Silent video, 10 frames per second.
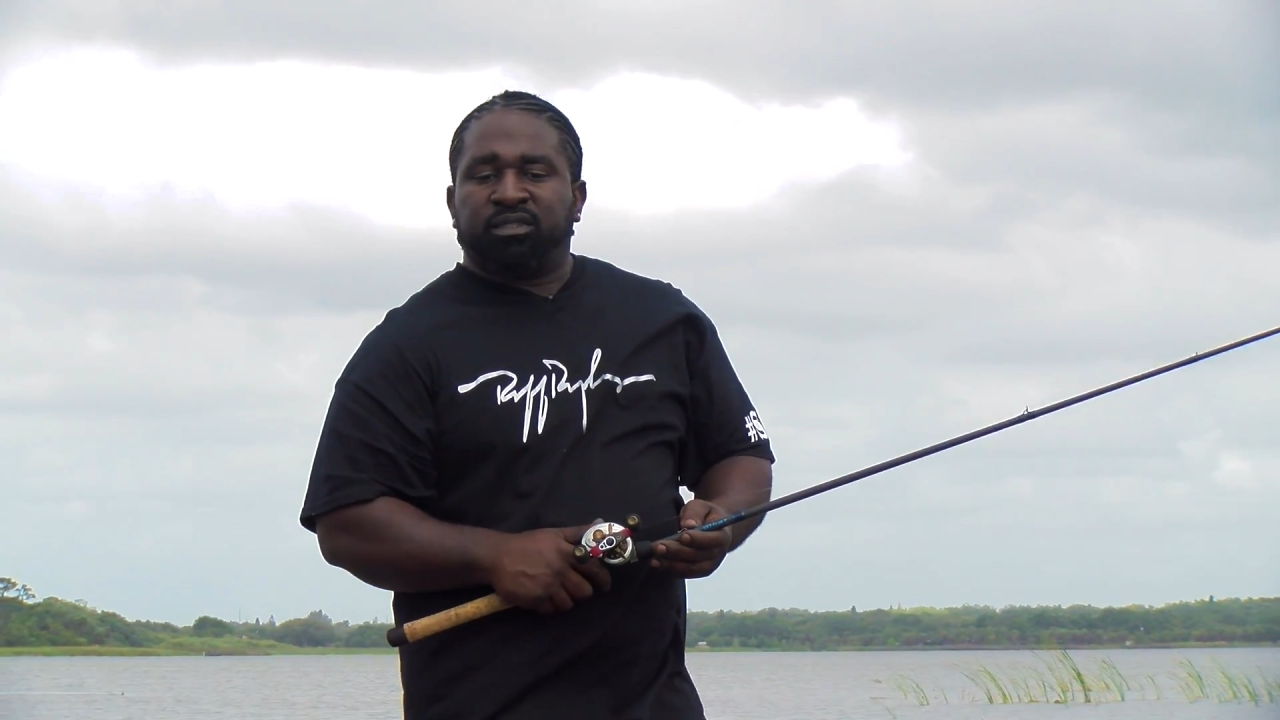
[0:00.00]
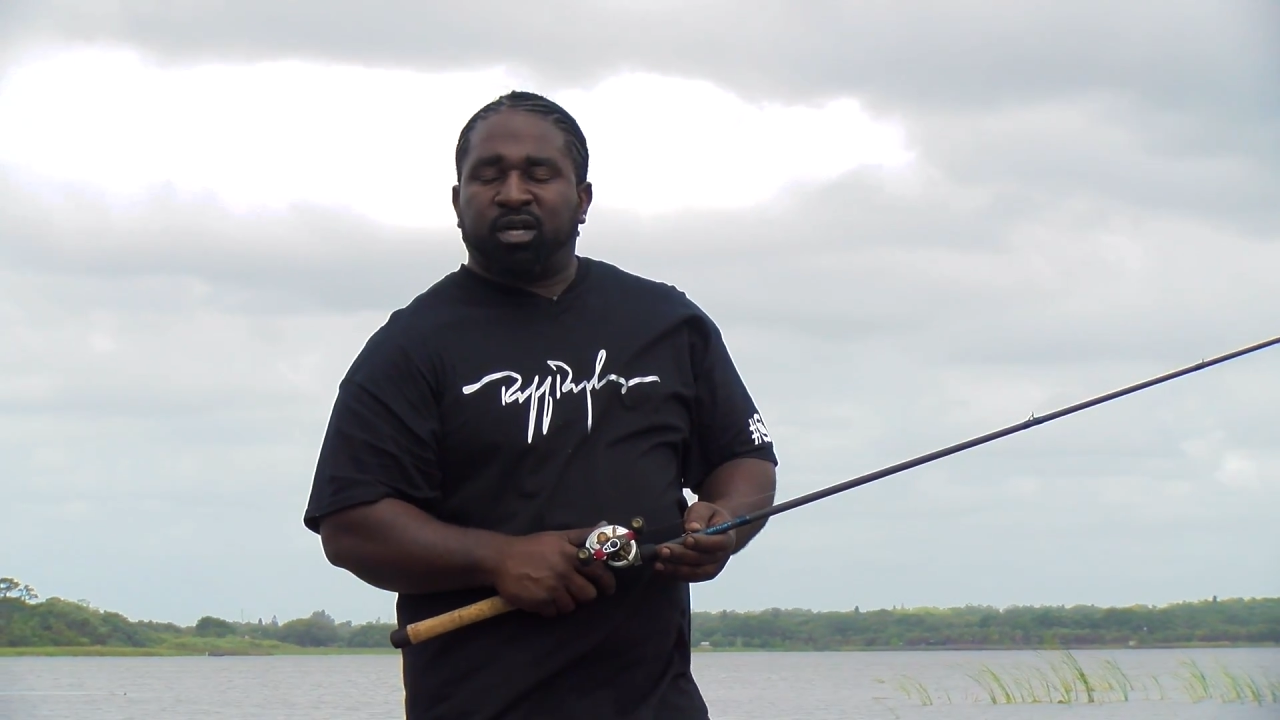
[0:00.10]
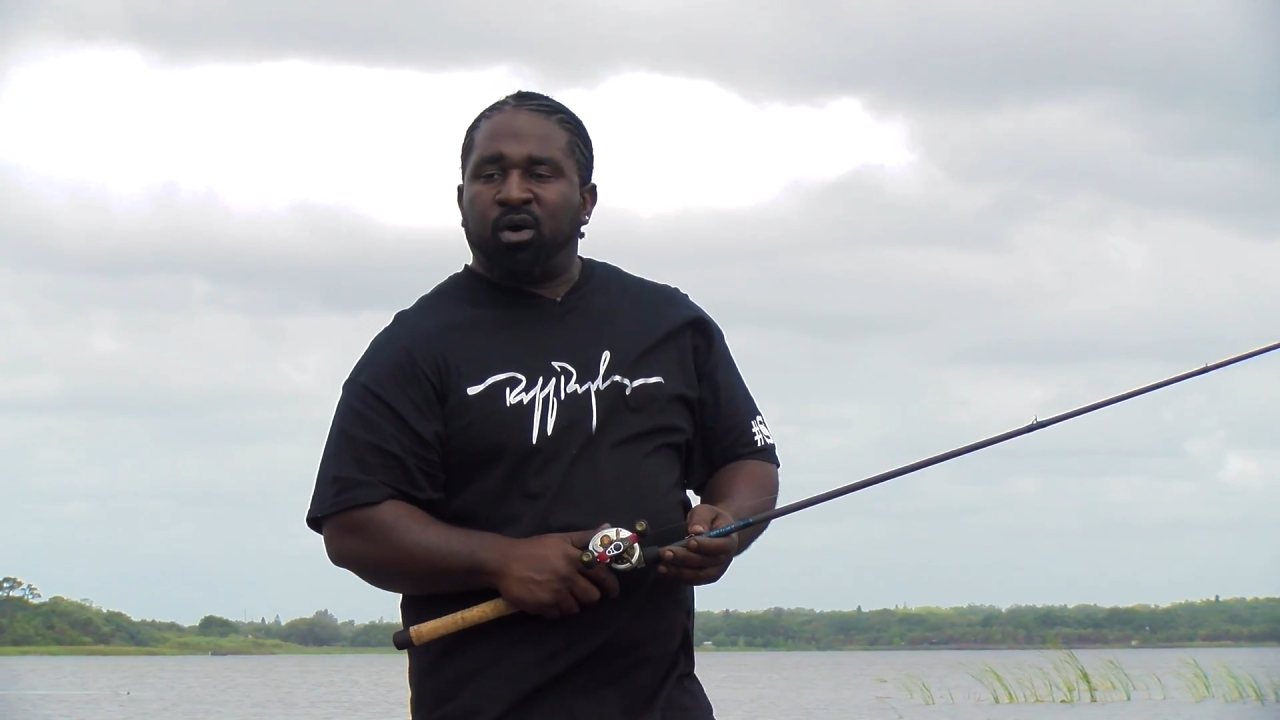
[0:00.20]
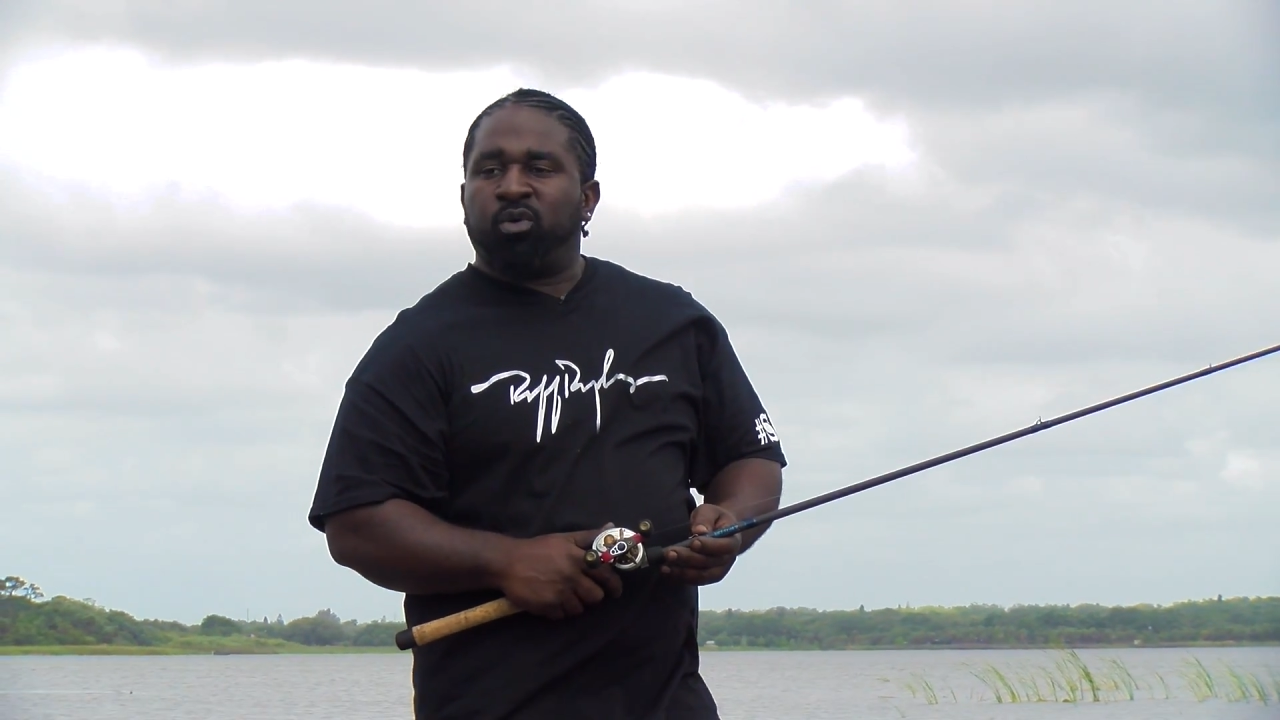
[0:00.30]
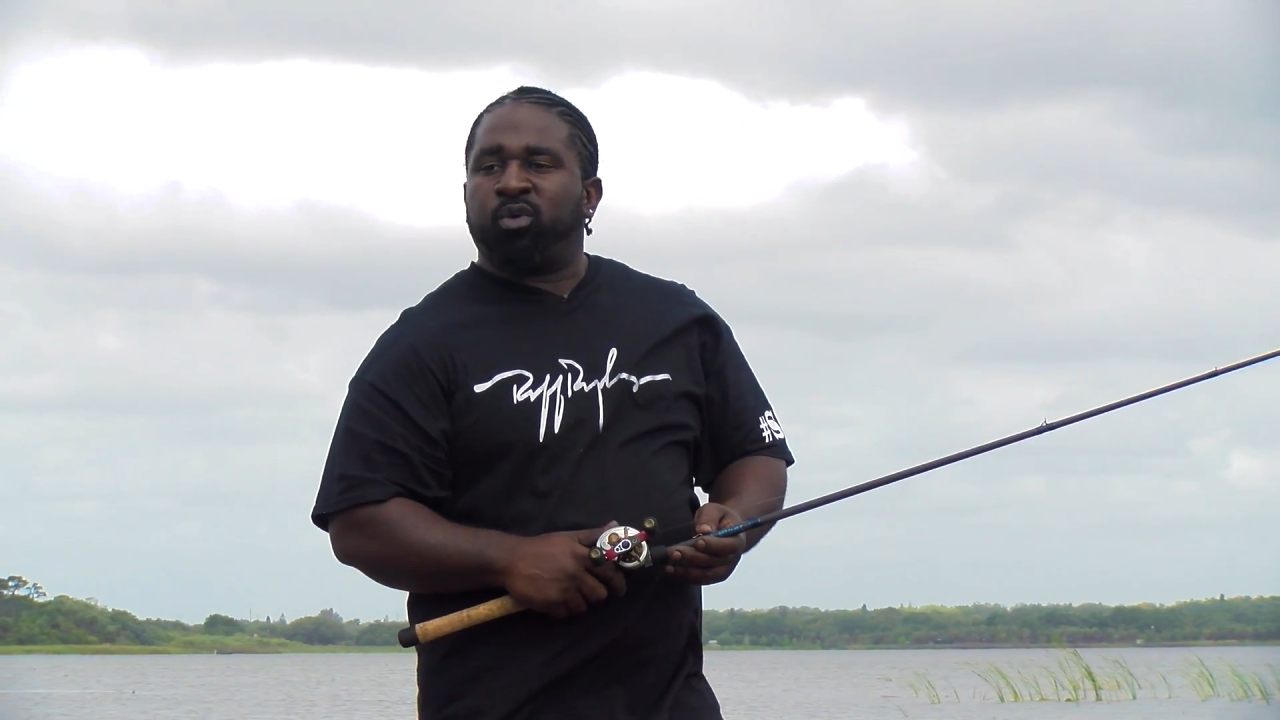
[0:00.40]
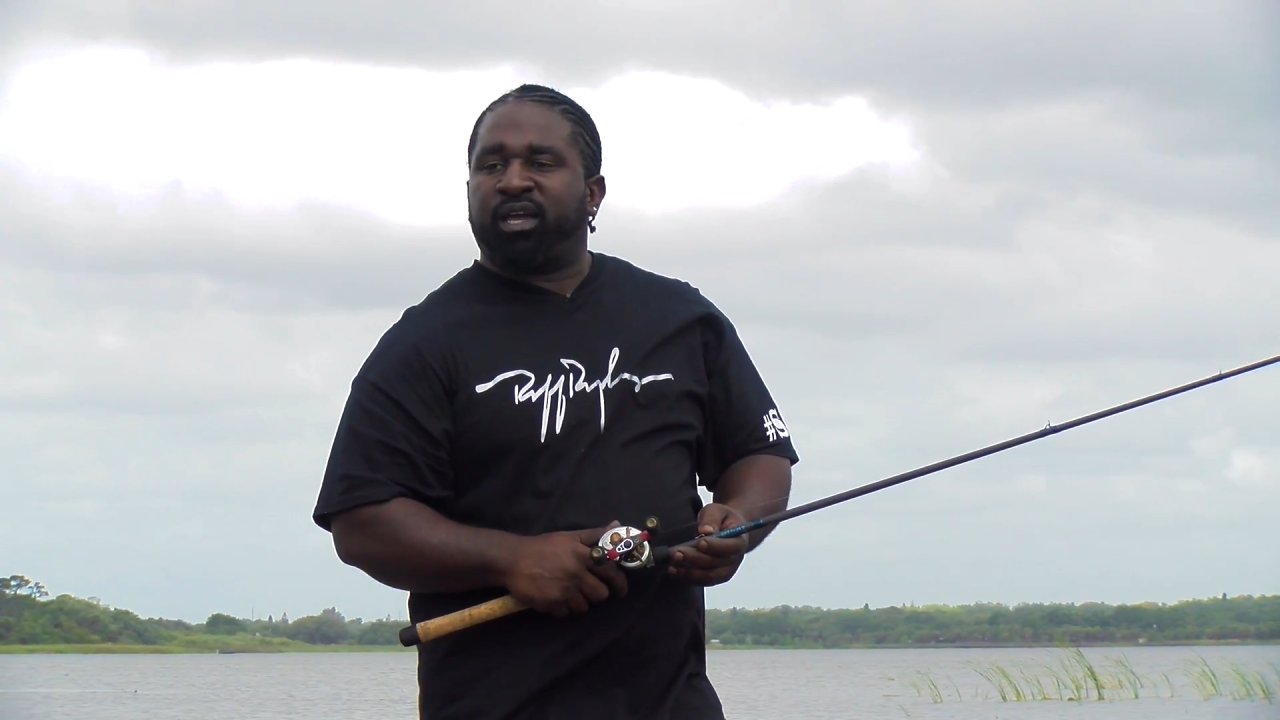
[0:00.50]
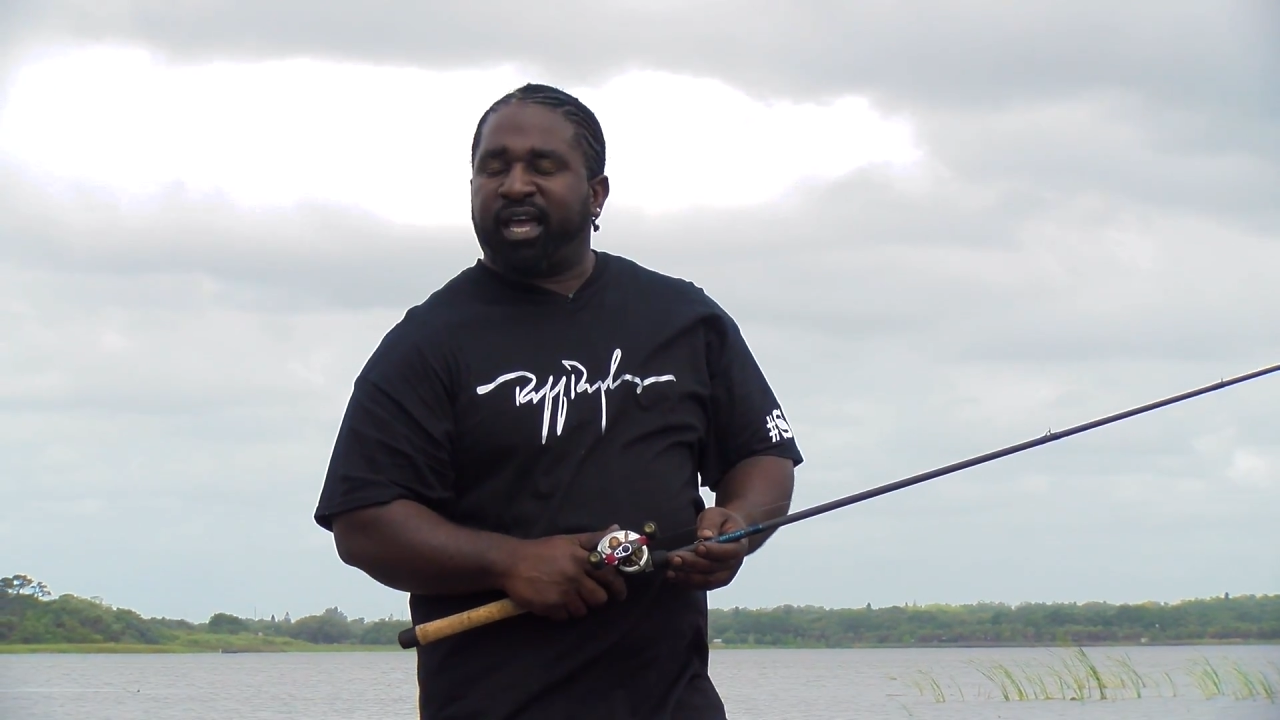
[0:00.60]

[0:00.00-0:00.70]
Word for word: Total